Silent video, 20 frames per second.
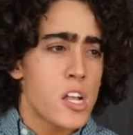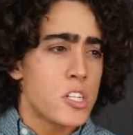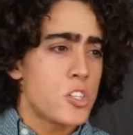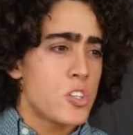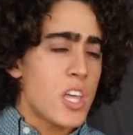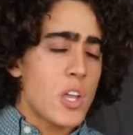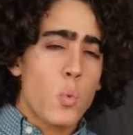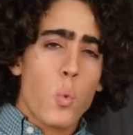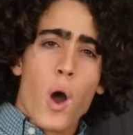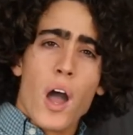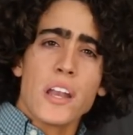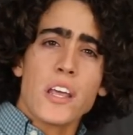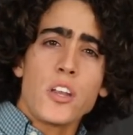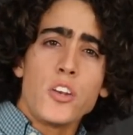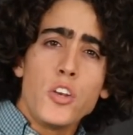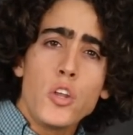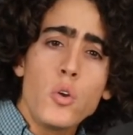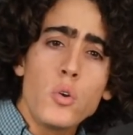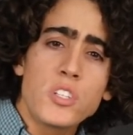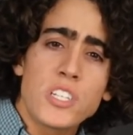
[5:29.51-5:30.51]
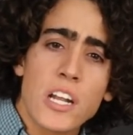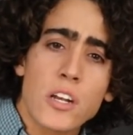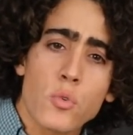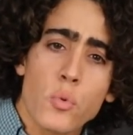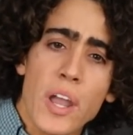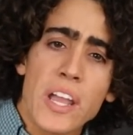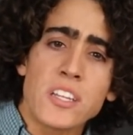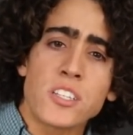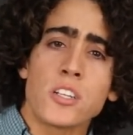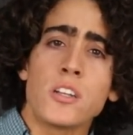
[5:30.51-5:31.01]
Do they want a new
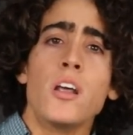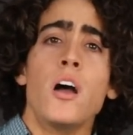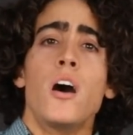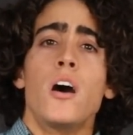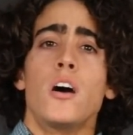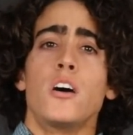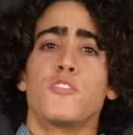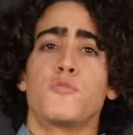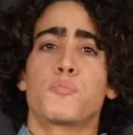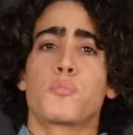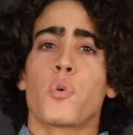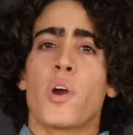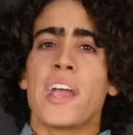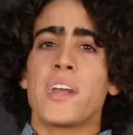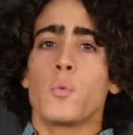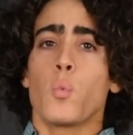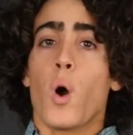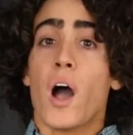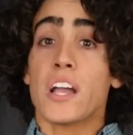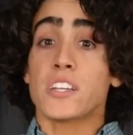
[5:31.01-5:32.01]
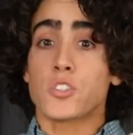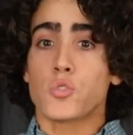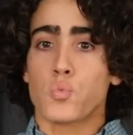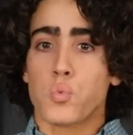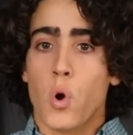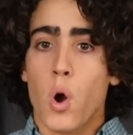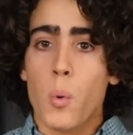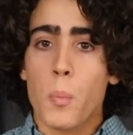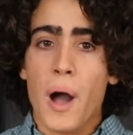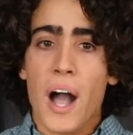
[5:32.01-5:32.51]
generation of brainwashed
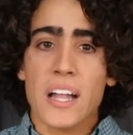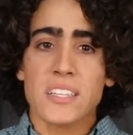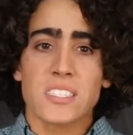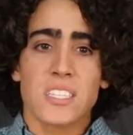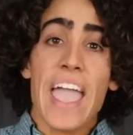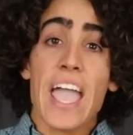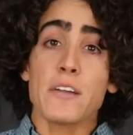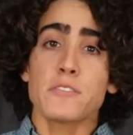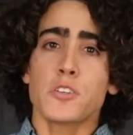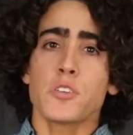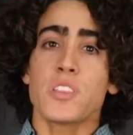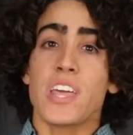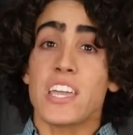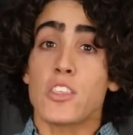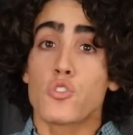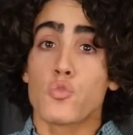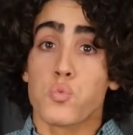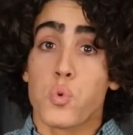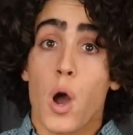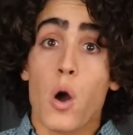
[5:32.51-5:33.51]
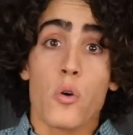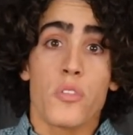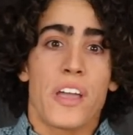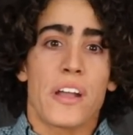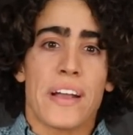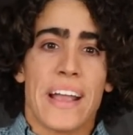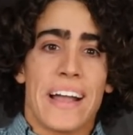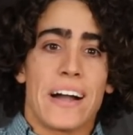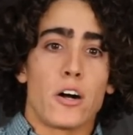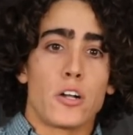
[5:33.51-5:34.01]
robots after they throw
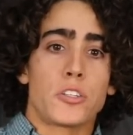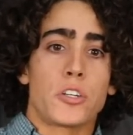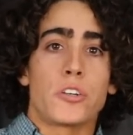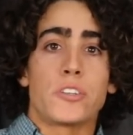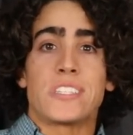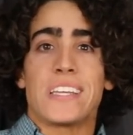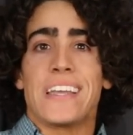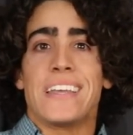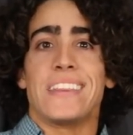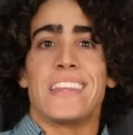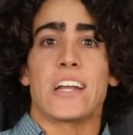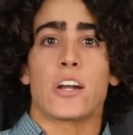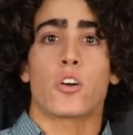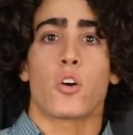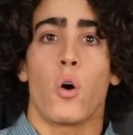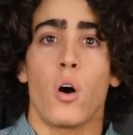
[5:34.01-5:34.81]
their elders in their